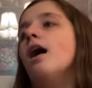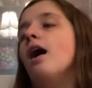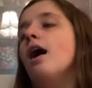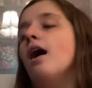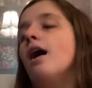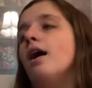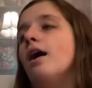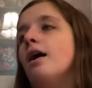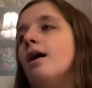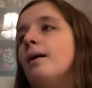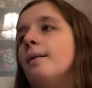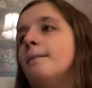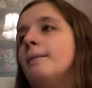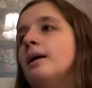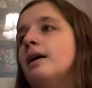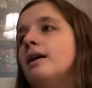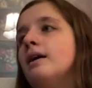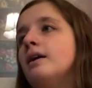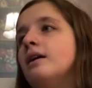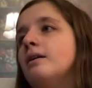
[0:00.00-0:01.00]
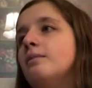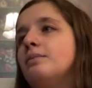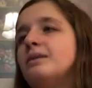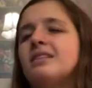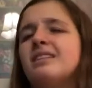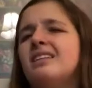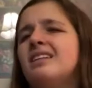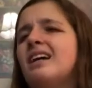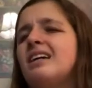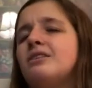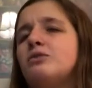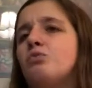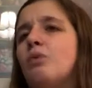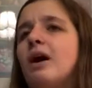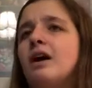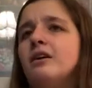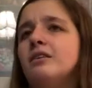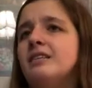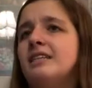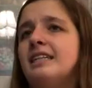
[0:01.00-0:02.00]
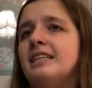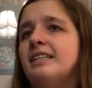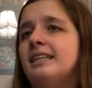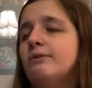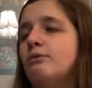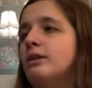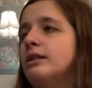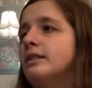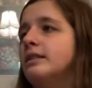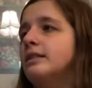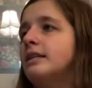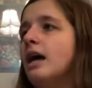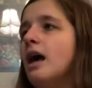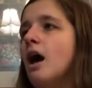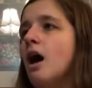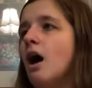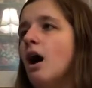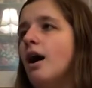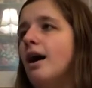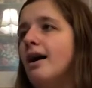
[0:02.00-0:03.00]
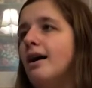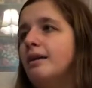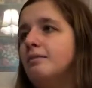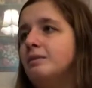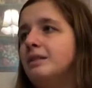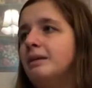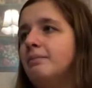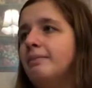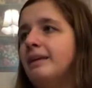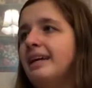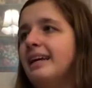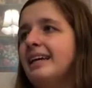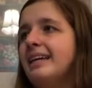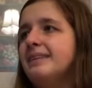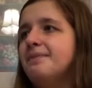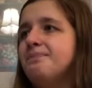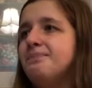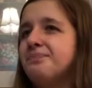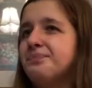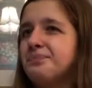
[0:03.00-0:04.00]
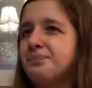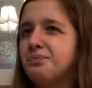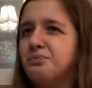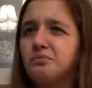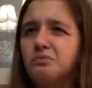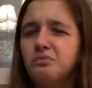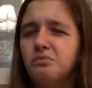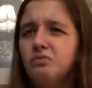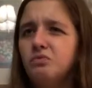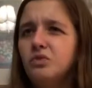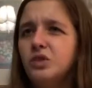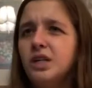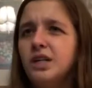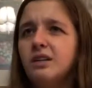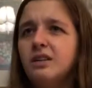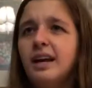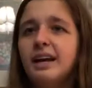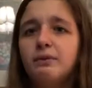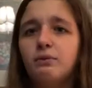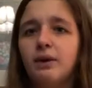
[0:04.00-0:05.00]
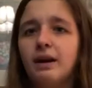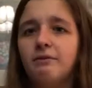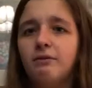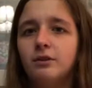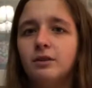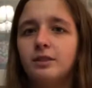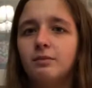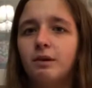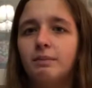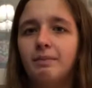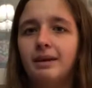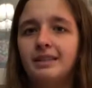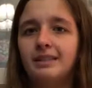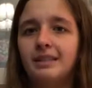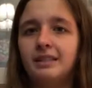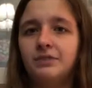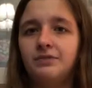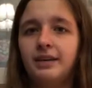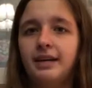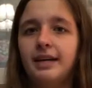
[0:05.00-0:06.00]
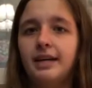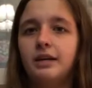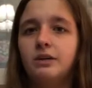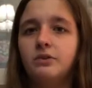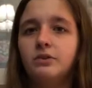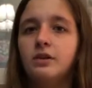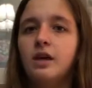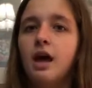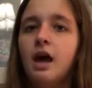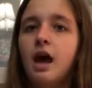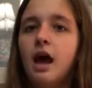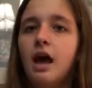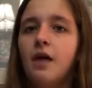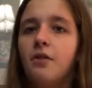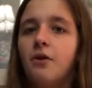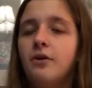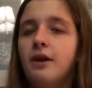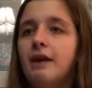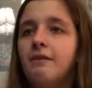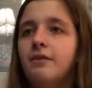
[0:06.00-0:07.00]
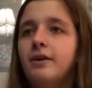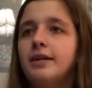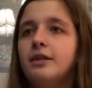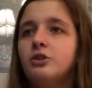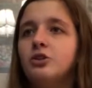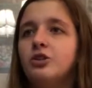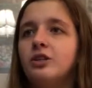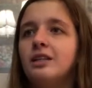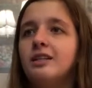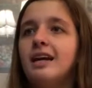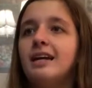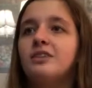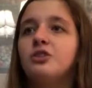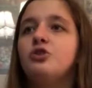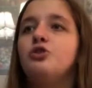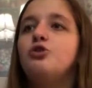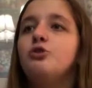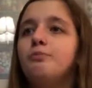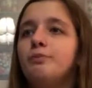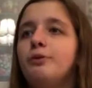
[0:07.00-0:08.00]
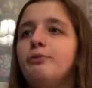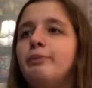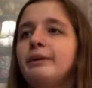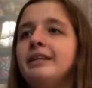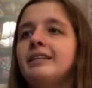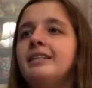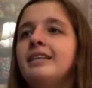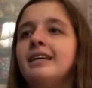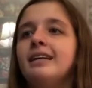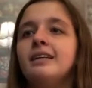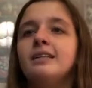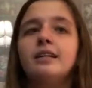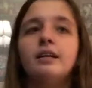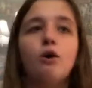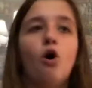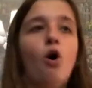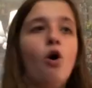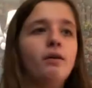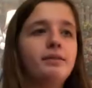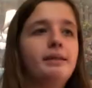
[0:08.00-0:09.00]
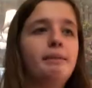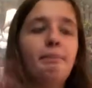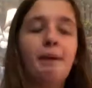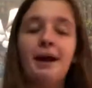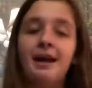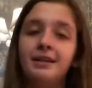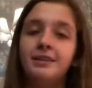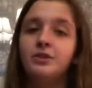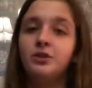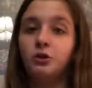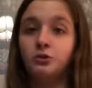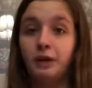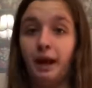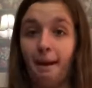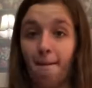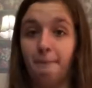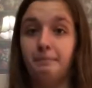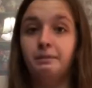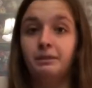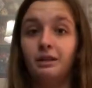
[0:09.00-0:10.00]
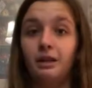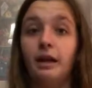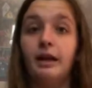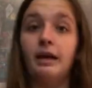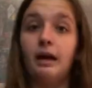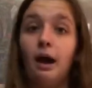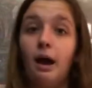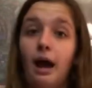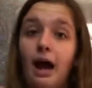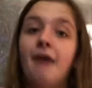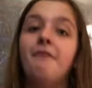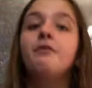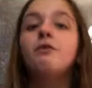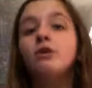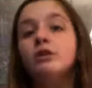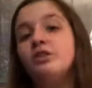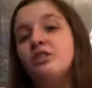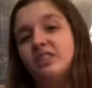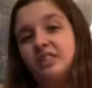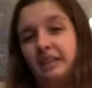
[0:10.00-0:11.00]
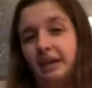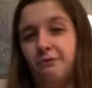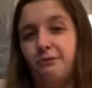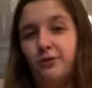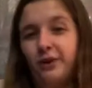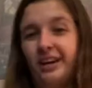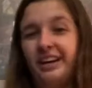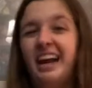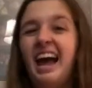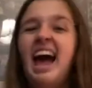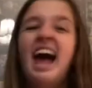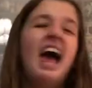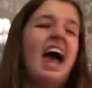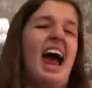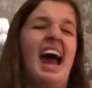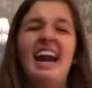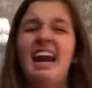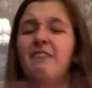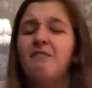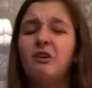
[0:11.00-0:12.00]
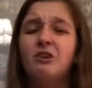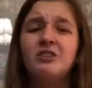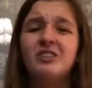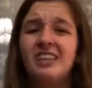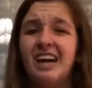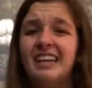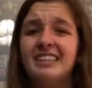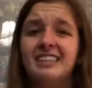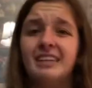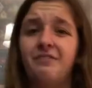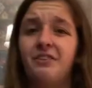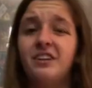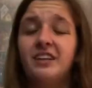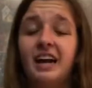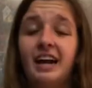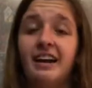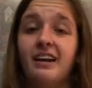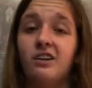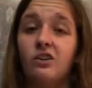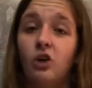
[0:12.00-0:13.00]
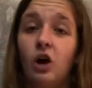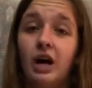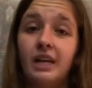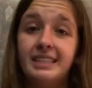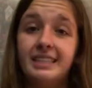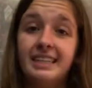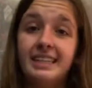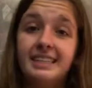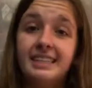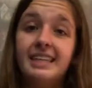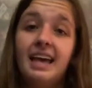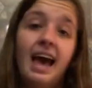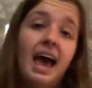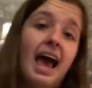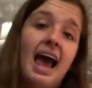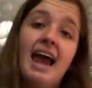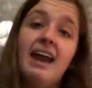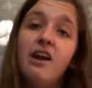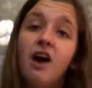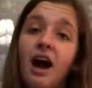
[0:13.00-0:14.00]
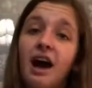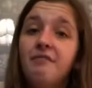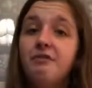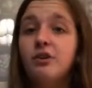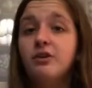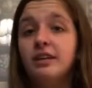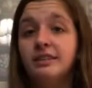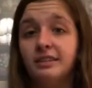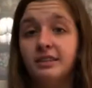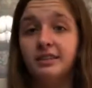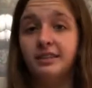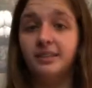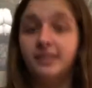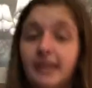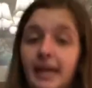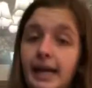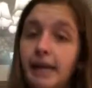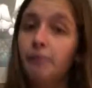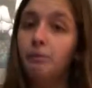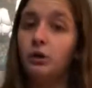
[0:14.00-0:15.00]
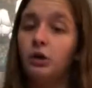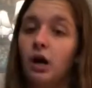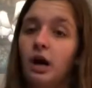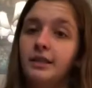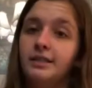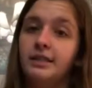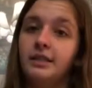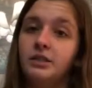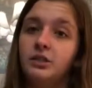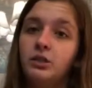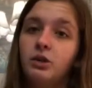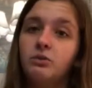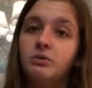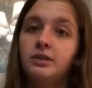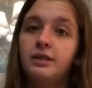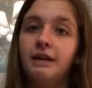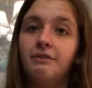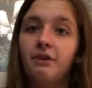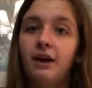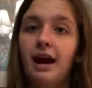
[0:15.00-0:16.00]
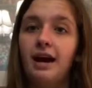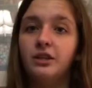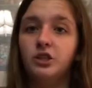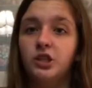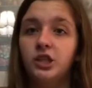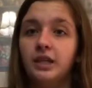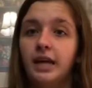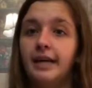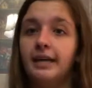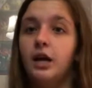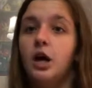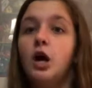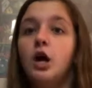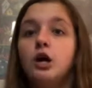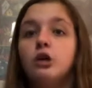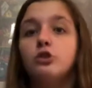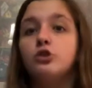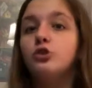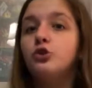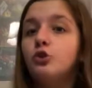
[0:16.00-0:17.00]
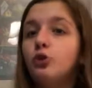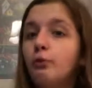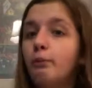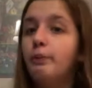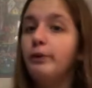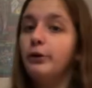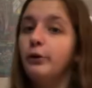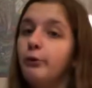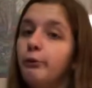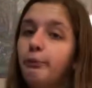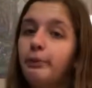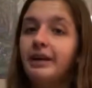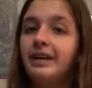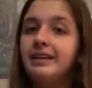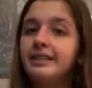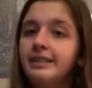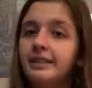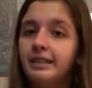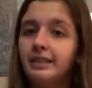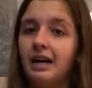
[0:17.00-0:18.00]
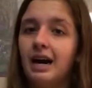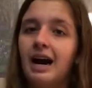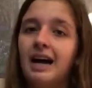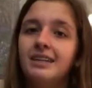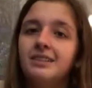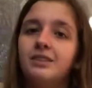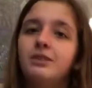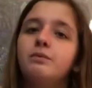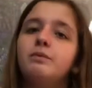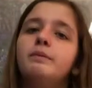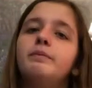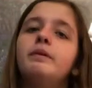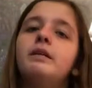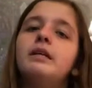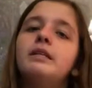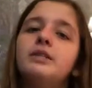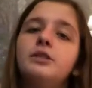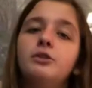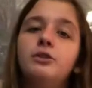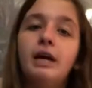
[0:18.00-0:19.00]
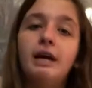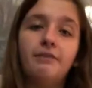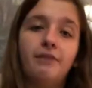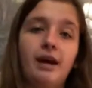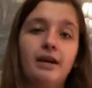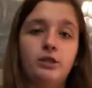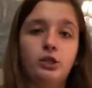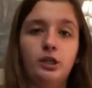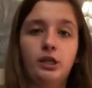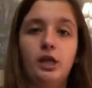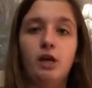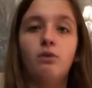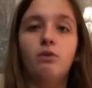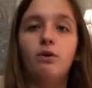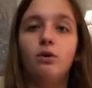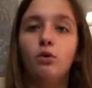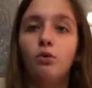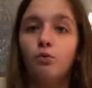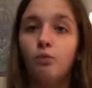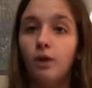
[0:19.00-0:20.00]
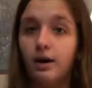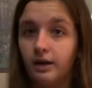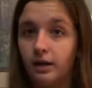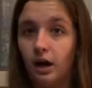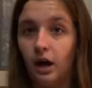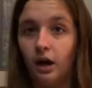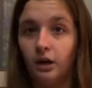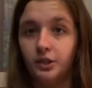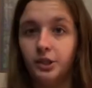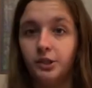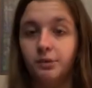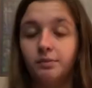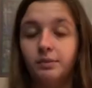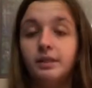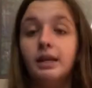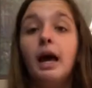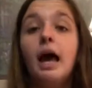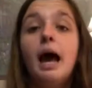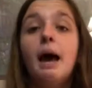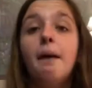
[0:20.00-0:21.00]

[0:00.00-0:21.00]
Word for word: Um, as well as easy ones. Um, to me, like whenever someone makes these videos, they're never usually like super, super easy because it all depends on that like everyone's different and everyone's got different kind of closets and not everyone has the same closet so it's never actually like super duper easy costumes because you never actually know what costumes